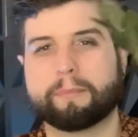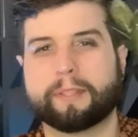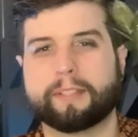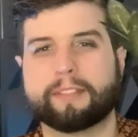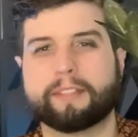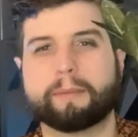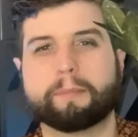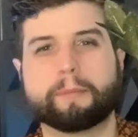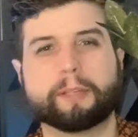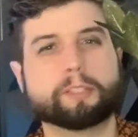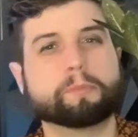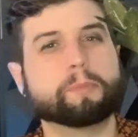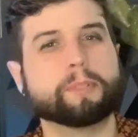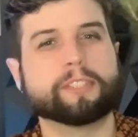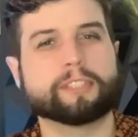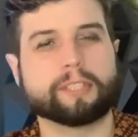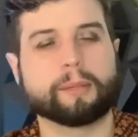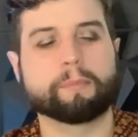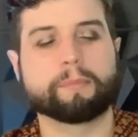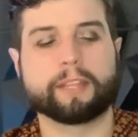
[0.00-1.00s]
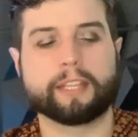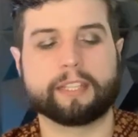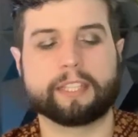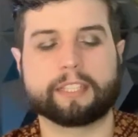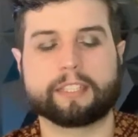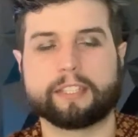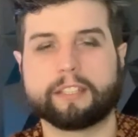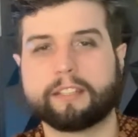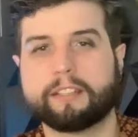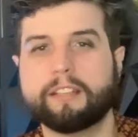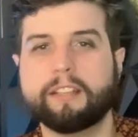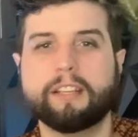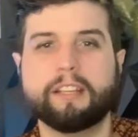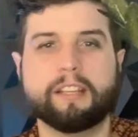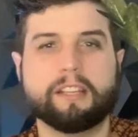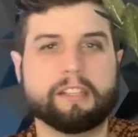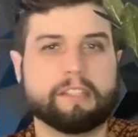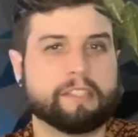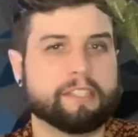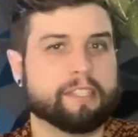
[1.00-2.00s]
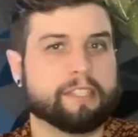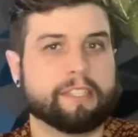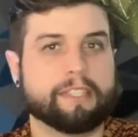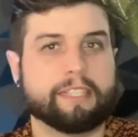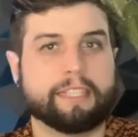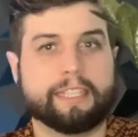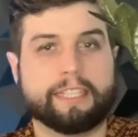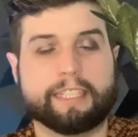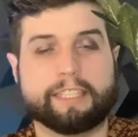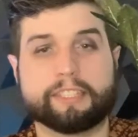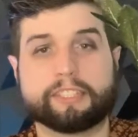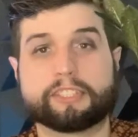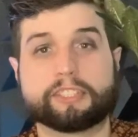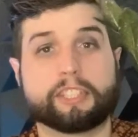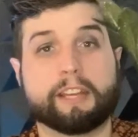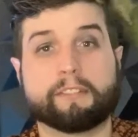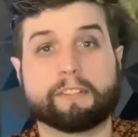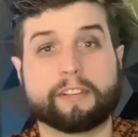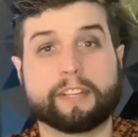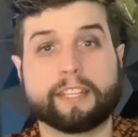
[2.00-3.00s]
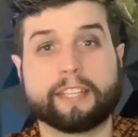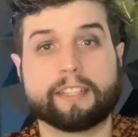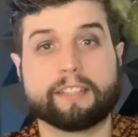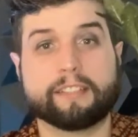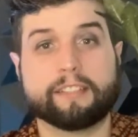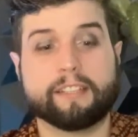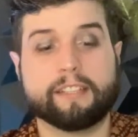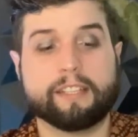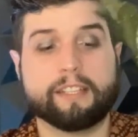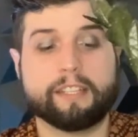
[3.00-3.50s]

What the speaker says: But there must be something like he discovered it.